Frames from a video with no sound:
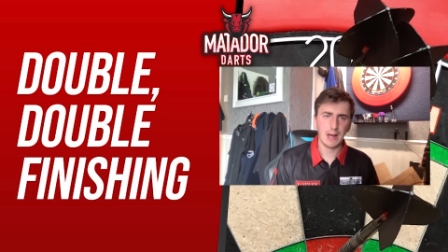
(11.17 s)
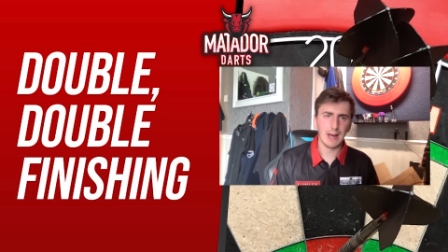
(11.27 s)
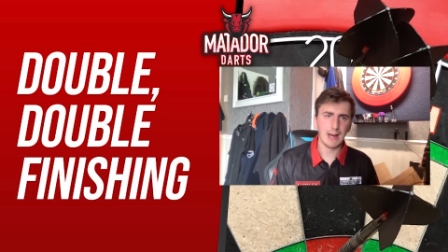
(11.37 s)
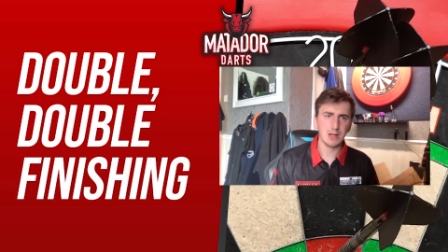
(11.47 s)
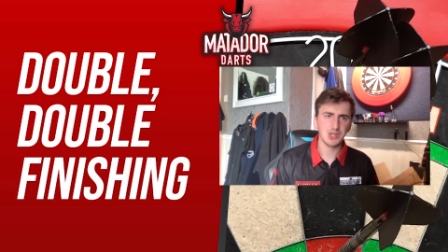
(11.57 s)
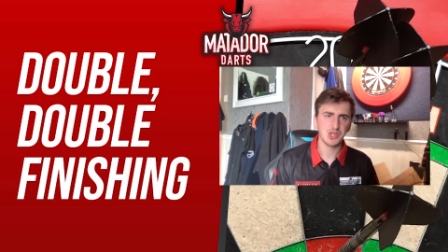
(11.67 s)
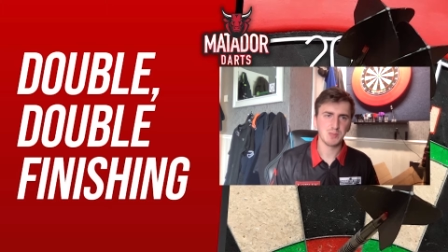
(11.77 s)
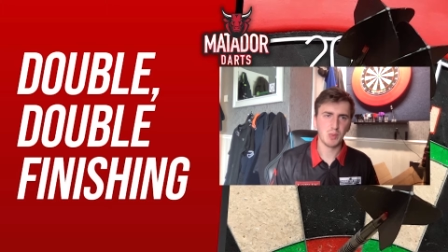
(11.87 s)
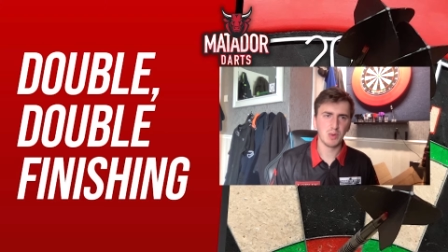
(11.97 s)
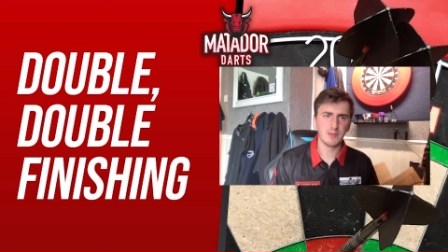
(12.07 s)
and it's just
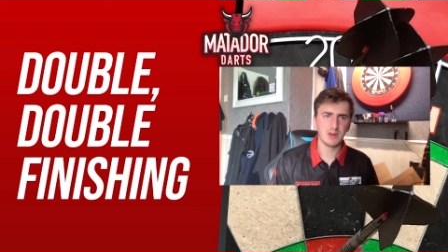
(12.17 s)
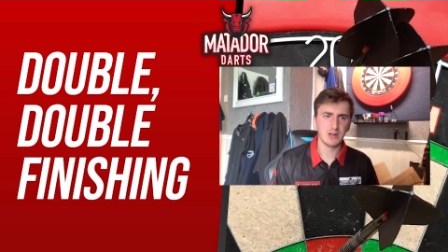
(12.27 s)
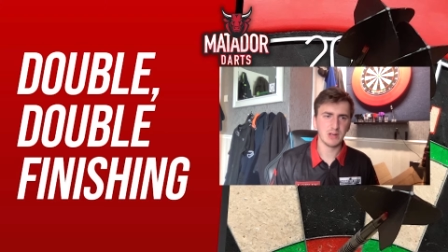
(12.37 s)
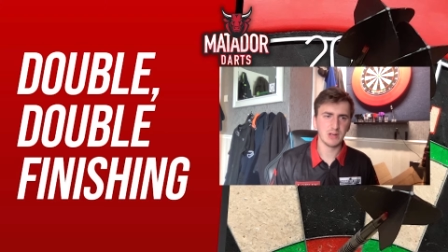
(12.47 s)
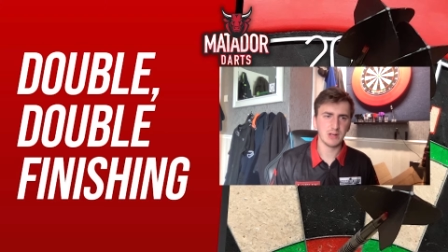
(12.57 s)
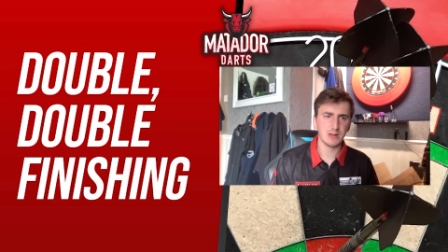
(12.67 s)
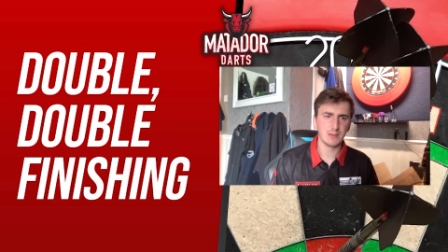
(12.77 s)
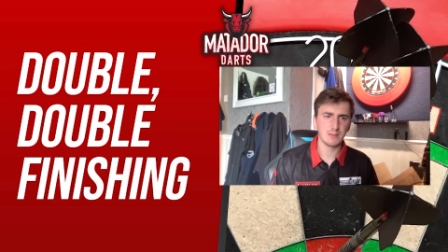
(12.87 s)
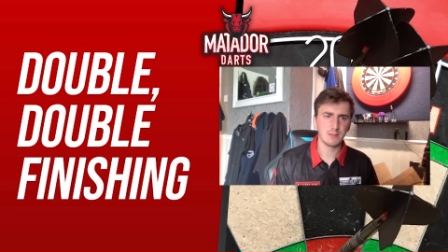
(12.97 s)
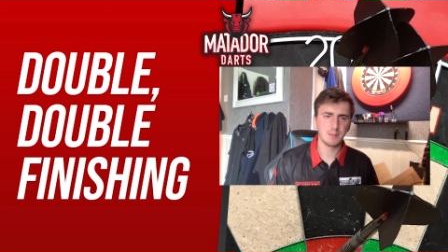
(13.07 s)
more of
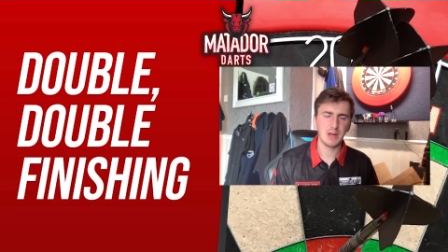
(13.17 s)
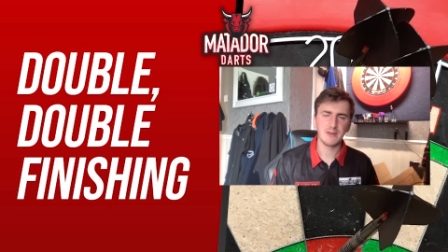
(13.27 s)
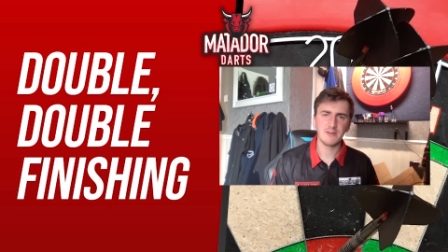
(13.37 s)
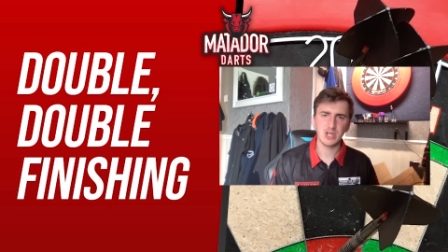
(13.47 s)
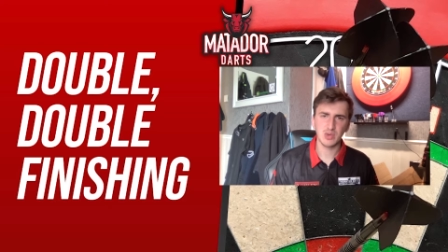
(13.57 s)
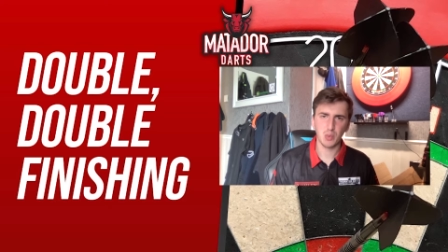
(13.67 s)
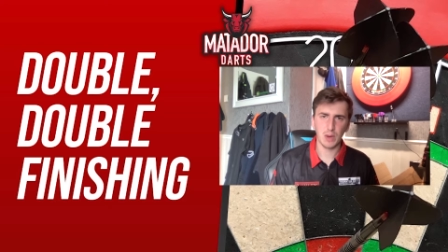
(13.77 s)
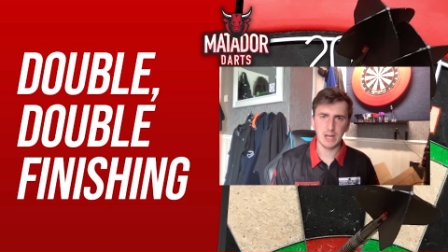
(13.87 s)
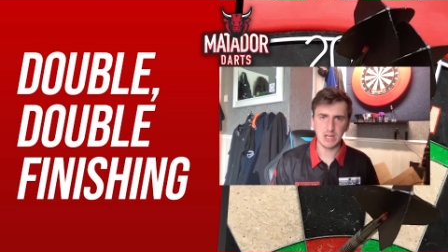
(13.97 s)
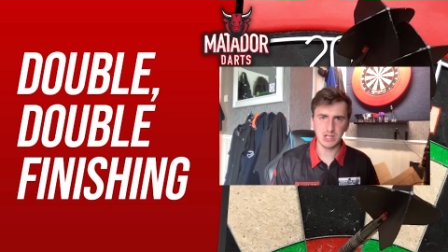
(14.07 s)
a beneficial
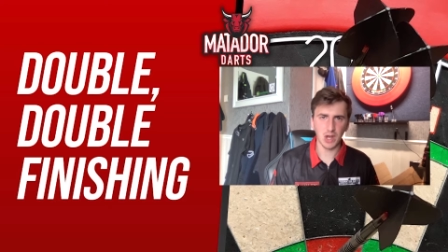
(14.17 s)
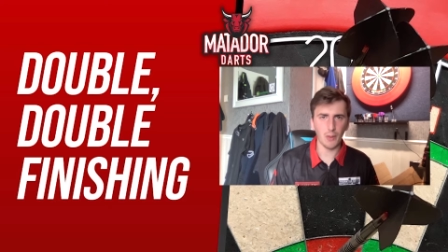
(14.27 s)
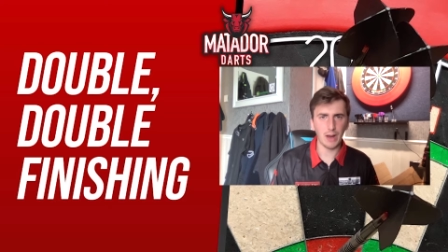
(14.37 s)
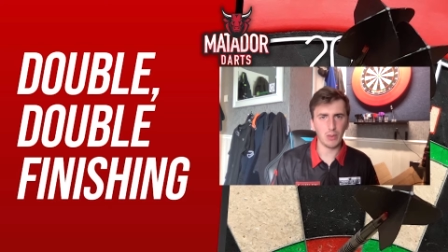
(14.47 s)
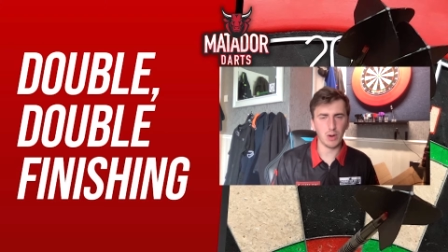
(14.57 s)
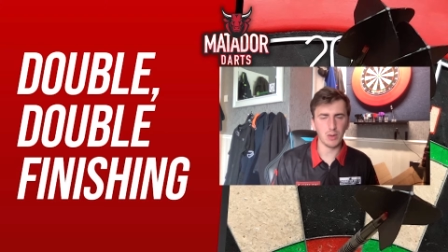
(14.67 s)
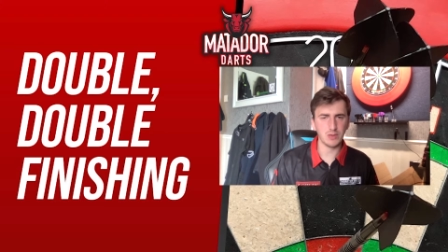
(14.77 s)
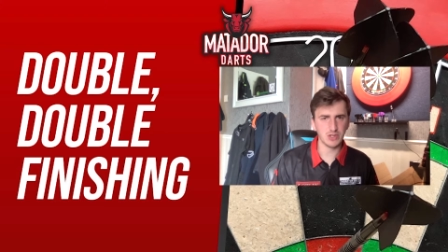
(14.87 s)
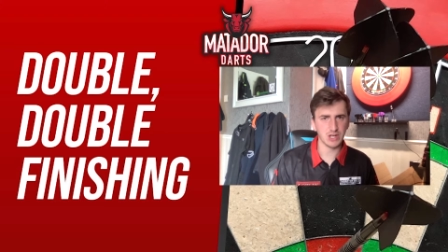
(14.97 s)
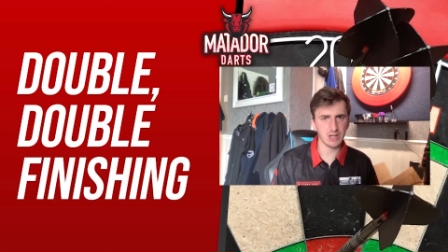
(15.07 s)
way to go out, I
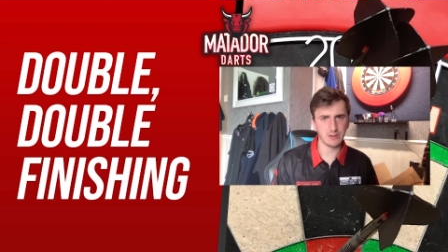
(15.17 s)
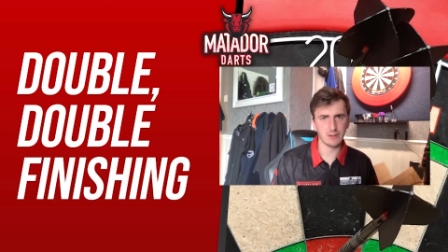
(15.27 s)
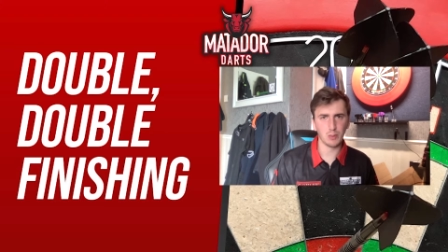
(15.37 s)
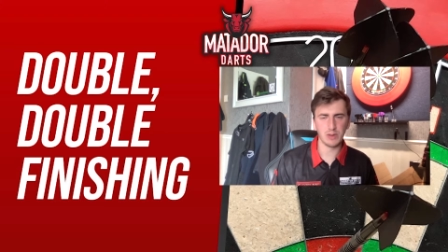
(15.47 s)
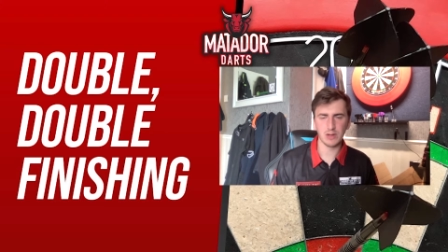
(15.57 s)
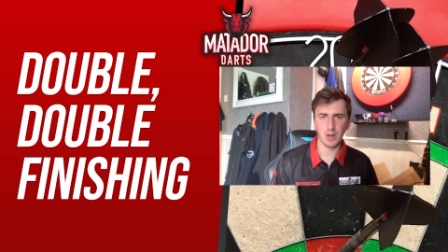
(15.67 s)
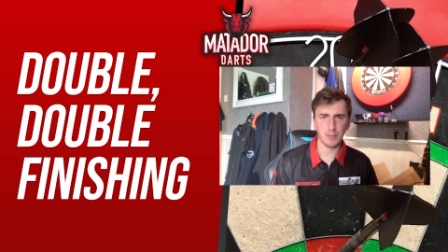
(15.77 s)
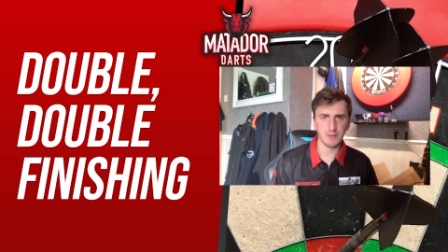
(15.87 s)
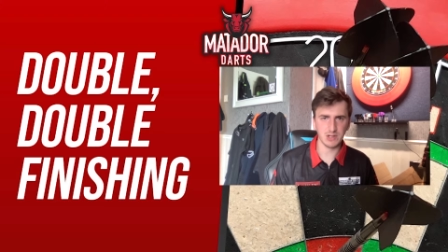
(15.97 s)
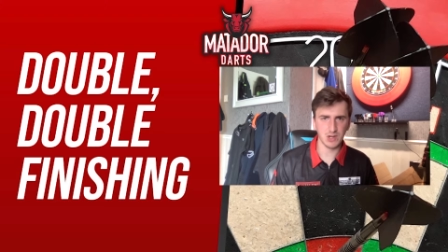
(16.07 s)
would say, with a
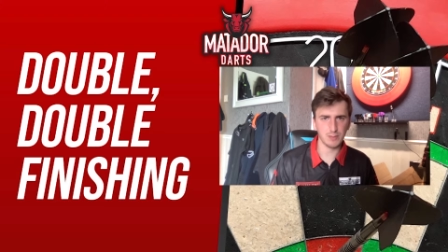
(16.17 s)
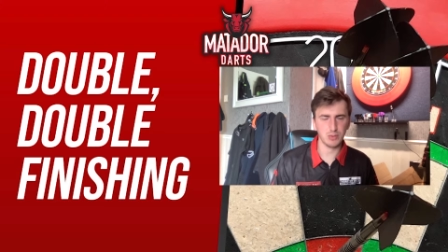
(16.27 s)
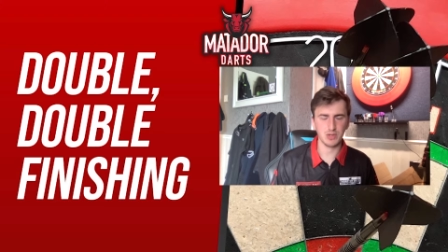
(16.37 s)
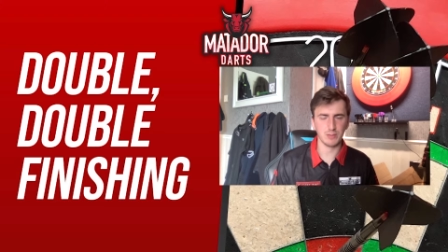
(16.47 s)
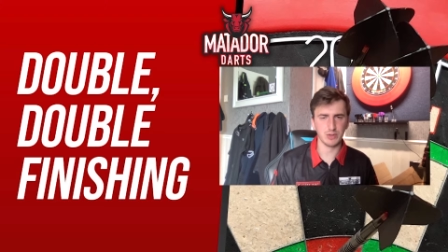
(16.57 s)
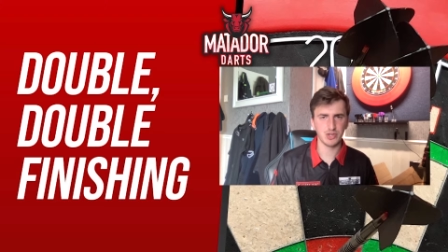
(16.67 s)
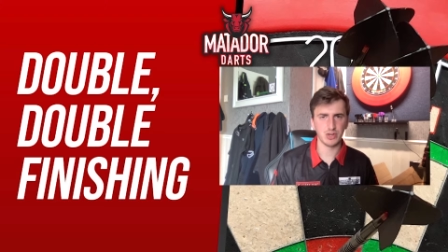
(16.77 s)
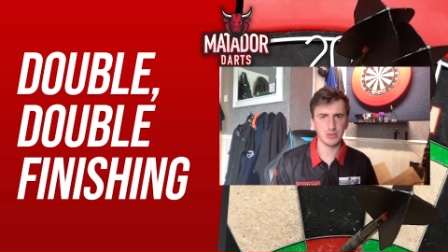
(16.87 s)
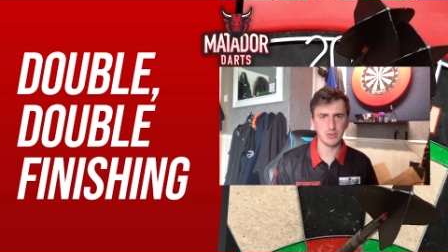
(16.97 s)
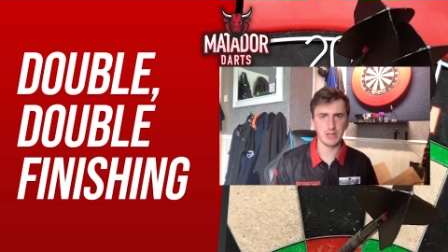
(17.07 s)
couple of examples that I'm going to
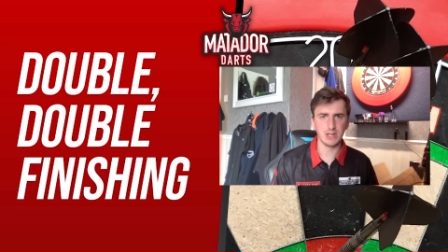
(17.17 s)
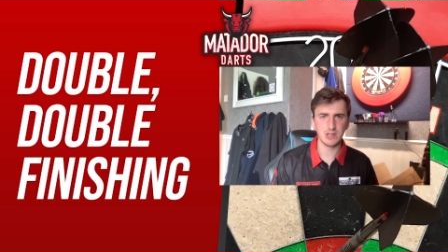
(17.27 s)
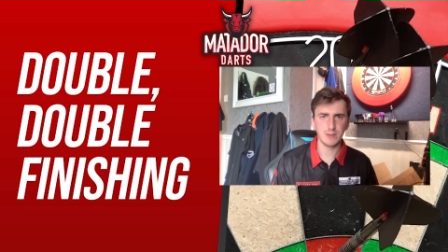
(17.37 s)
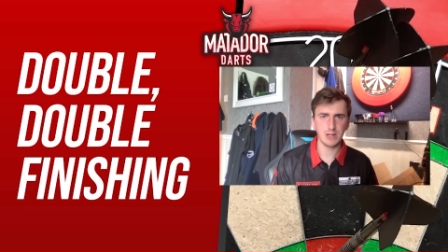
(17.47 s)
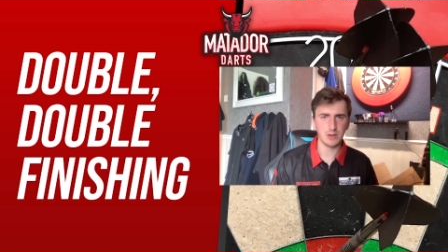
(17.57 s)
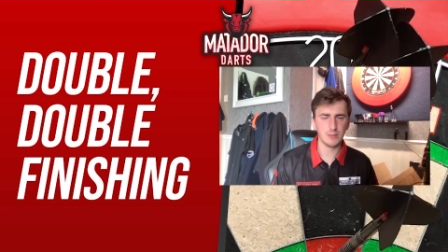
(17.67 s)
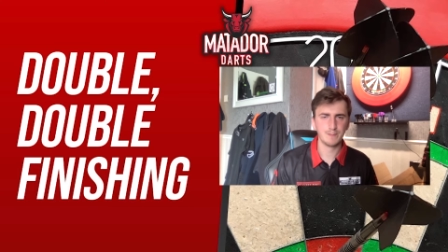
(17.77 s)
show you in this video.